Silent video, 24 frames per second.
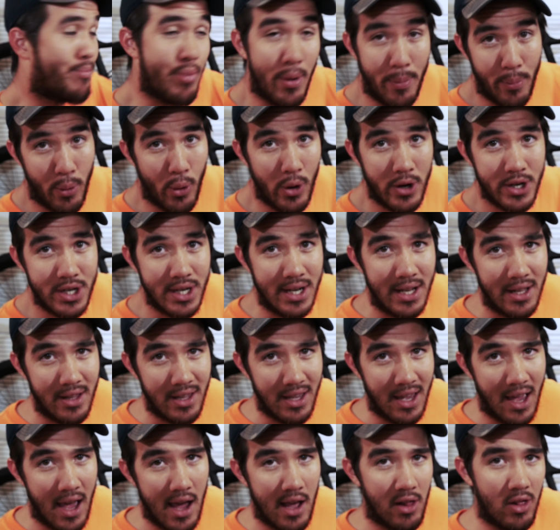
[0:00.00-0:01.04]

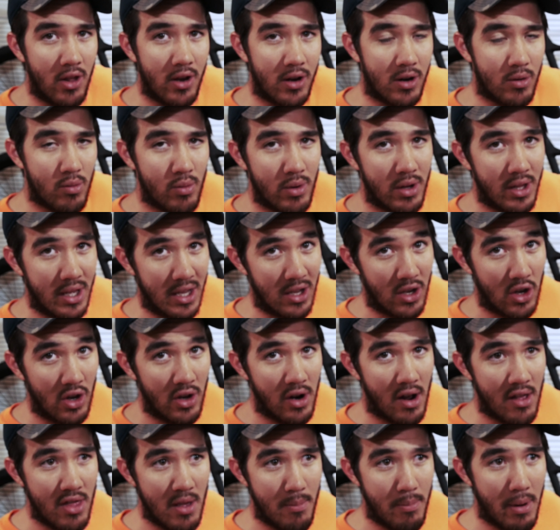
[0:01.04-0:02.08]
proportionately I look really good
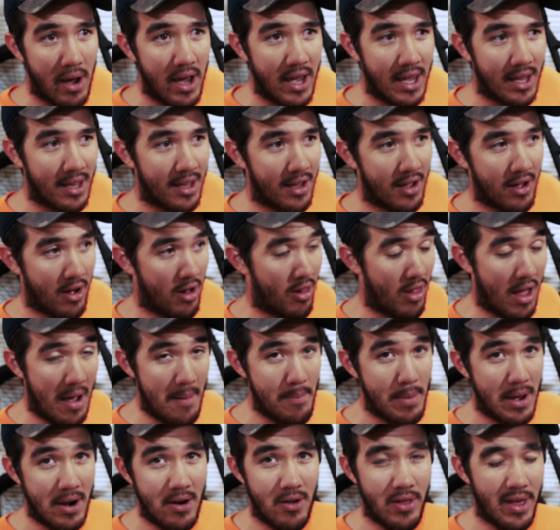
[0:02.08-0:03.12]
on the bike, a lot
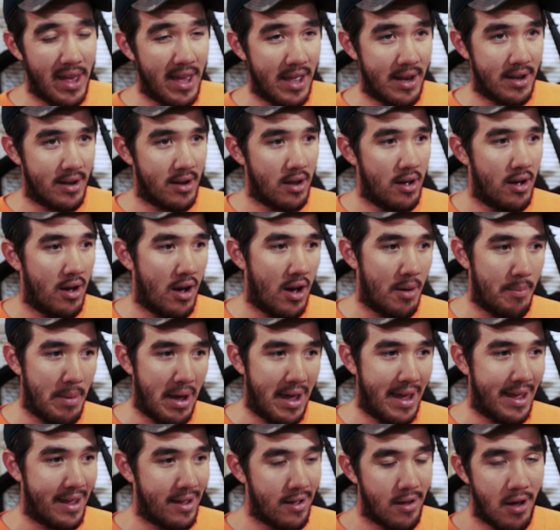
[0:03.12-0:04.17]
better than on
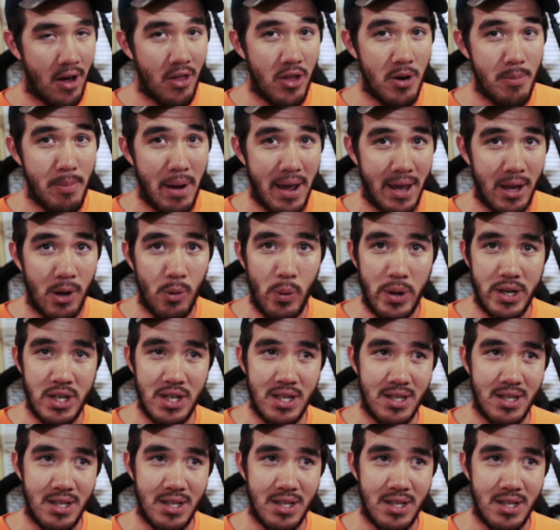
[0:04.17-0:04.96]
my other bike, which